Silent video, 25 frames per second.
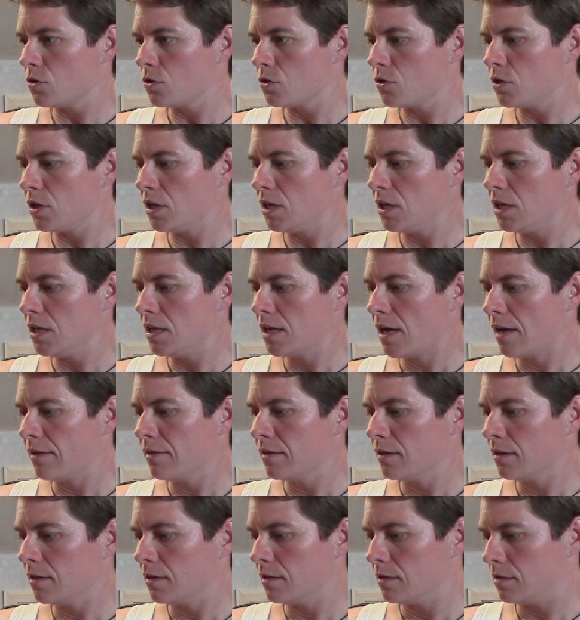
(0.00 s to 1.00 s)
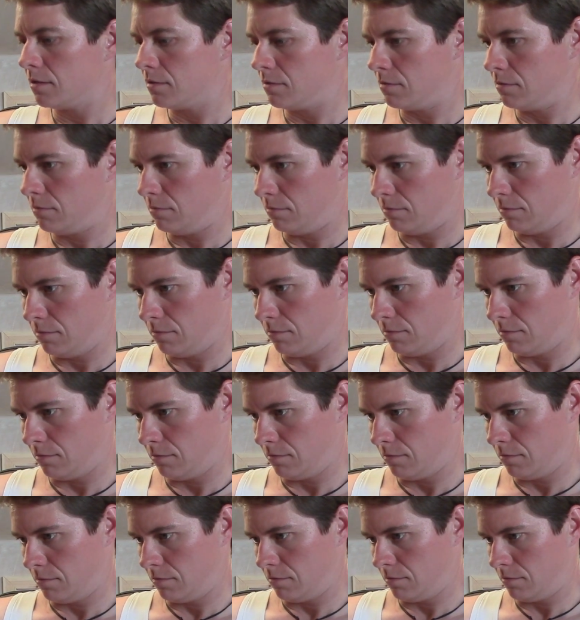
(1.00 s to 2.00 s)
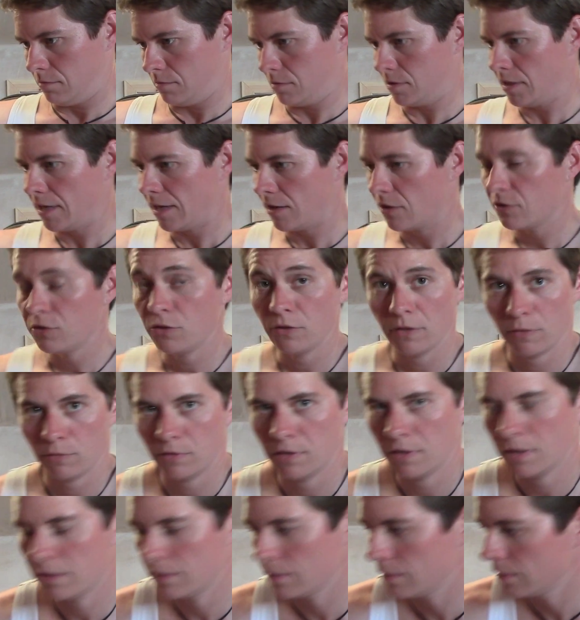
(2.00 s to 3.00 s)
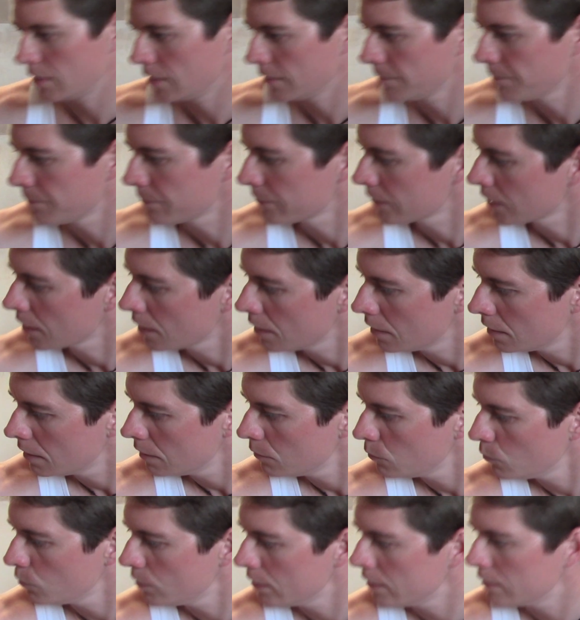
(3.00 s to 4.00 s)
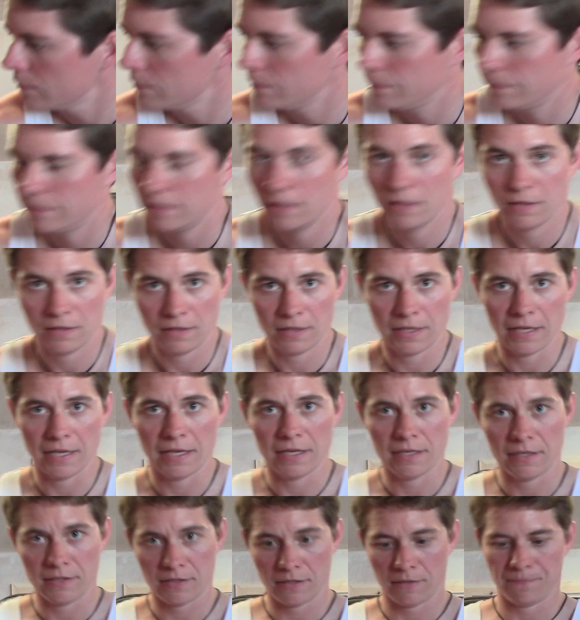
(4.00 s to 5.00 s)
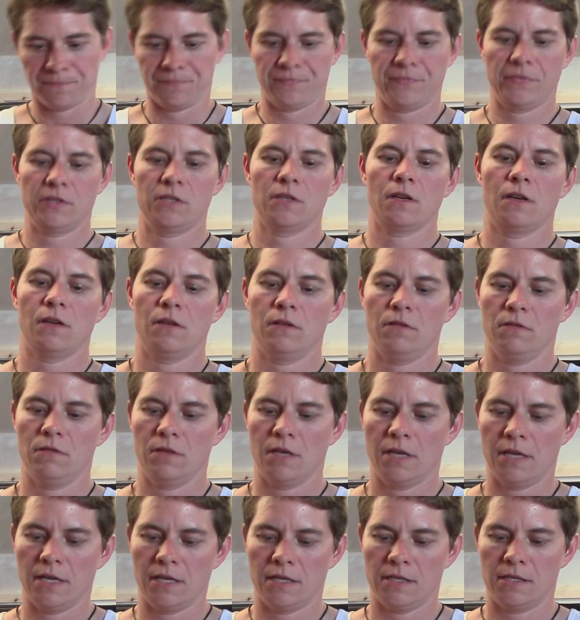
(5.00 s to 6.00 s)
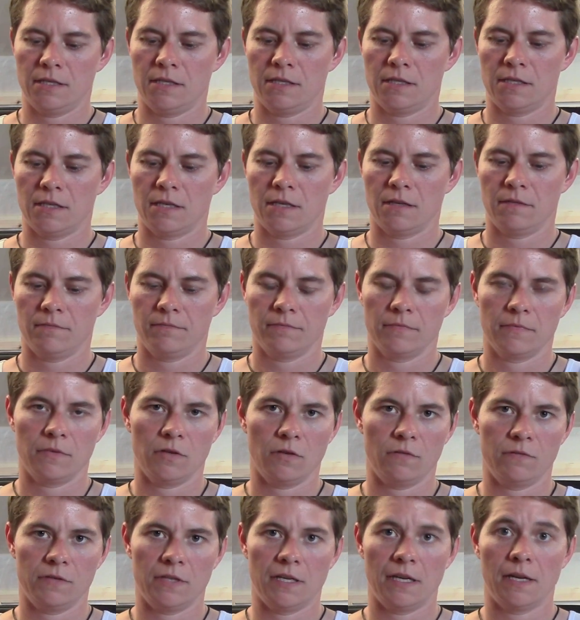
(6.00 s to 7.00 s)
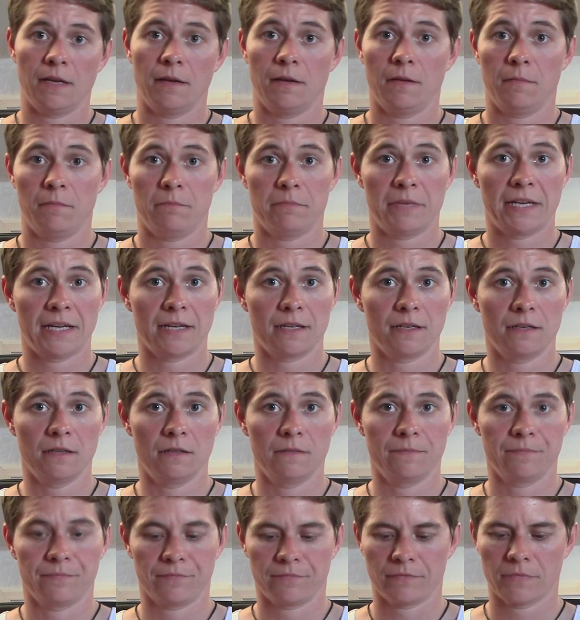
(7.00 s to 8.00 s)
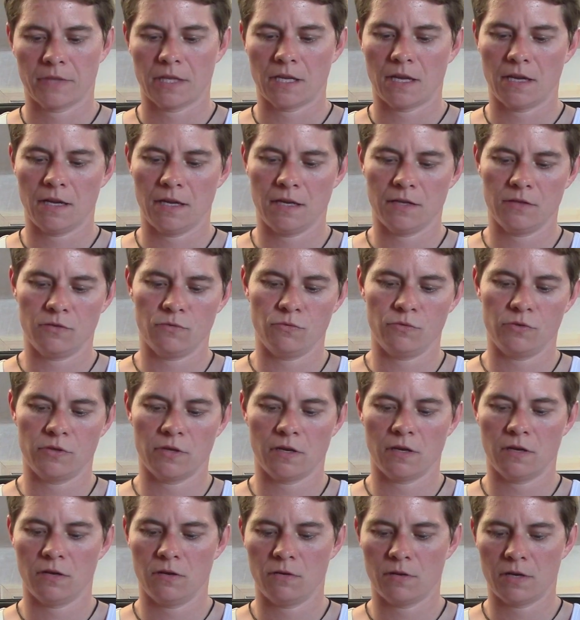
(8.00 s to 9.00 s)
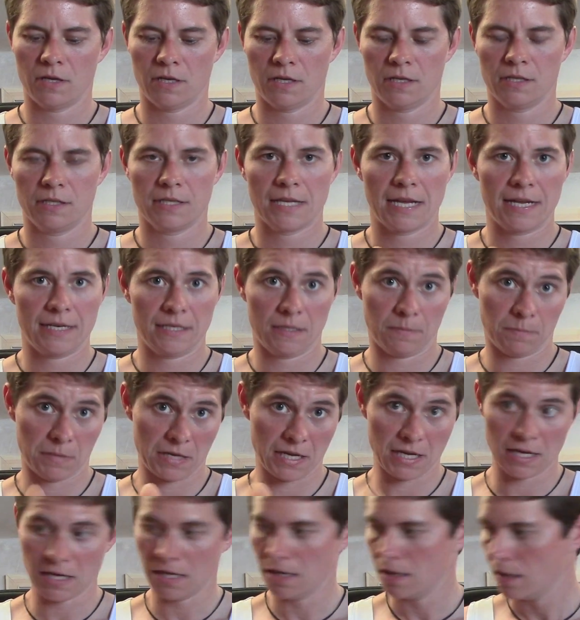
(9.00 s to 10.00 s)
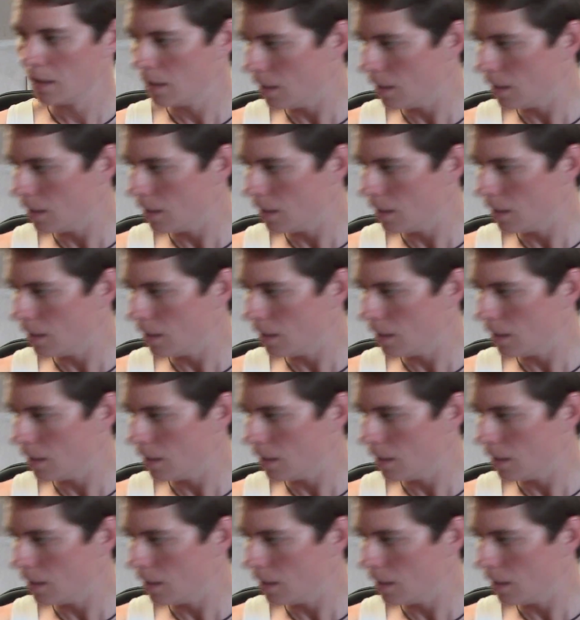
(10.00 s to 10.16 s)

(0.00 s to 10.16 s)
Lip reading: The other thing, I knew there was another thing with this, so it's obviously a packer, it's also a STP,